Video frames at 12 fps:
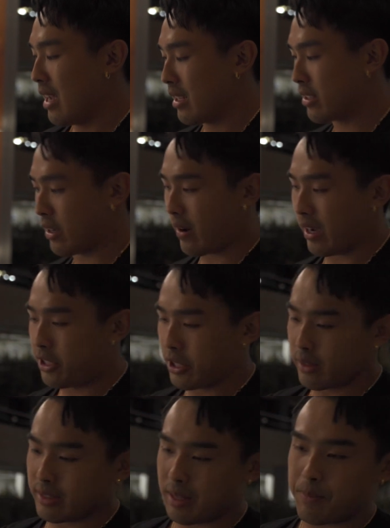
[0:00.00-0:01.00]
So I
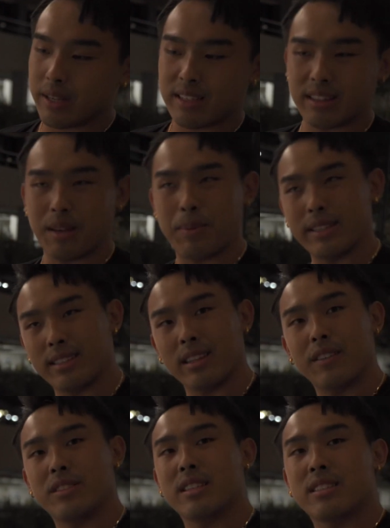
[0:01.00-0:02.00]
chose the, pit, the piston
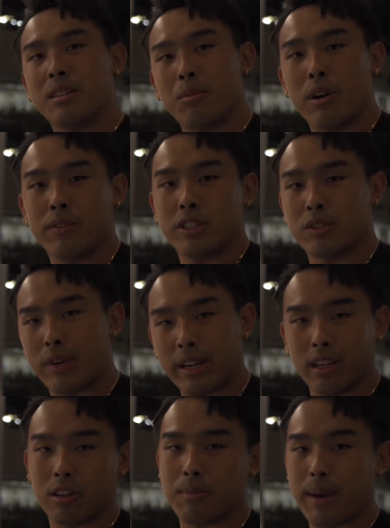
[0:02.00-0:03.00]
lift system over just
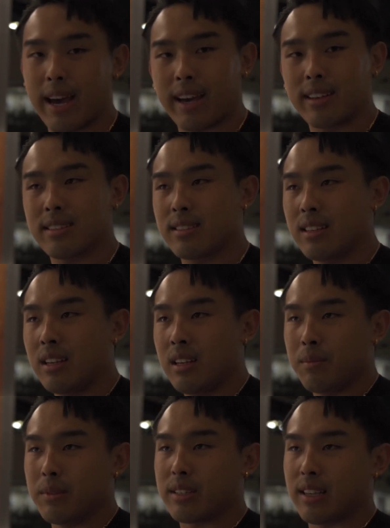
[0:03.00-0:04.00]
regular bags
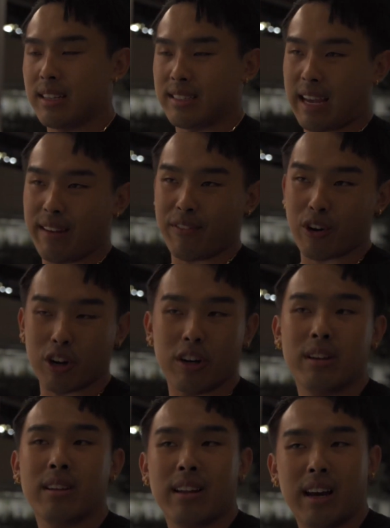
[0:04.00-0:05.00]
just because I've
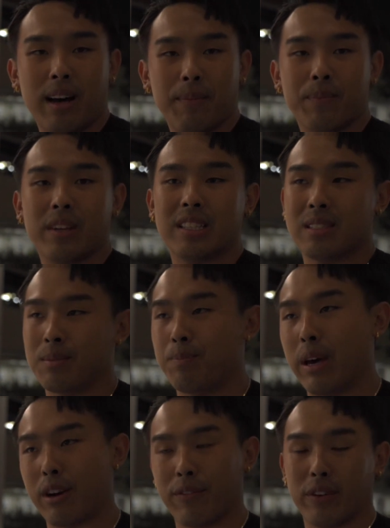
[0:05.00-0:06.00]
heard um, it's
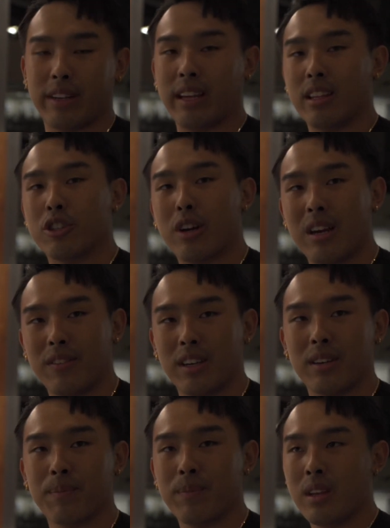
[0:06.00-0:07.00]
better for daily driving
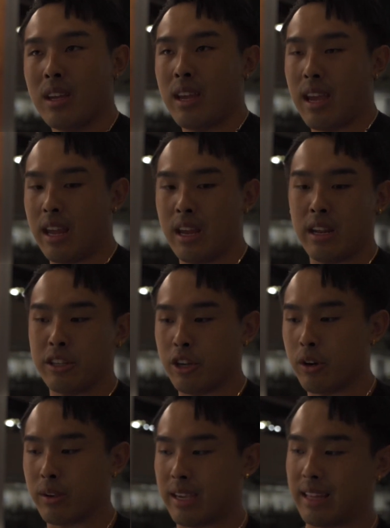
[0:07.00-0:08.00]
and you
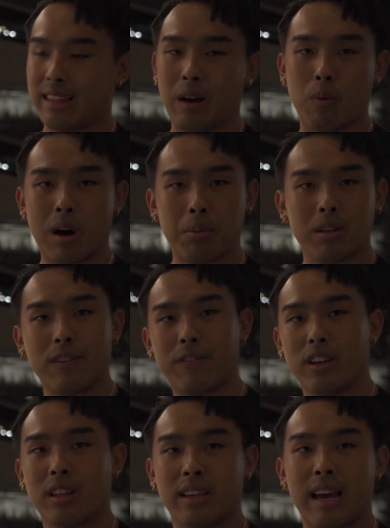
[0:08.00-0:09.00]
don't get that wobbly
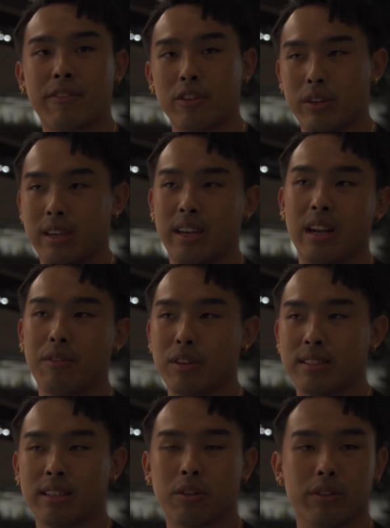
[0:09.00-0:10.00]
feeling after you hit every
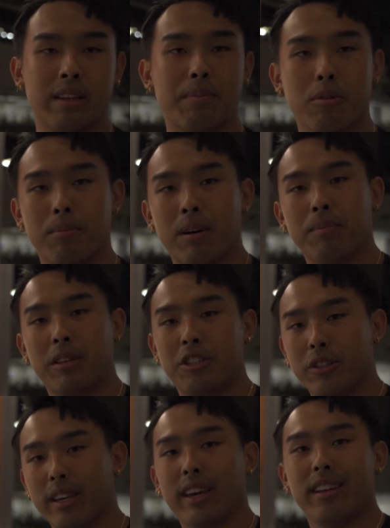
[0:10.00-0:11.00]
single dip or bump that
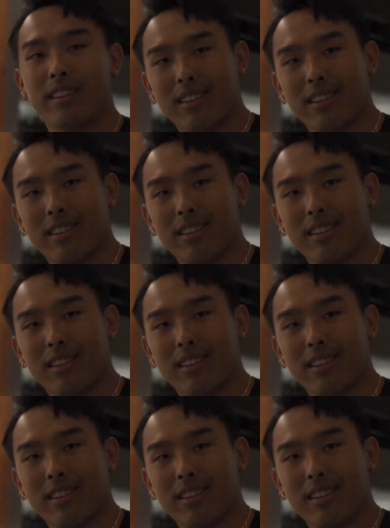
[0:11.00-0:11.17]
you get.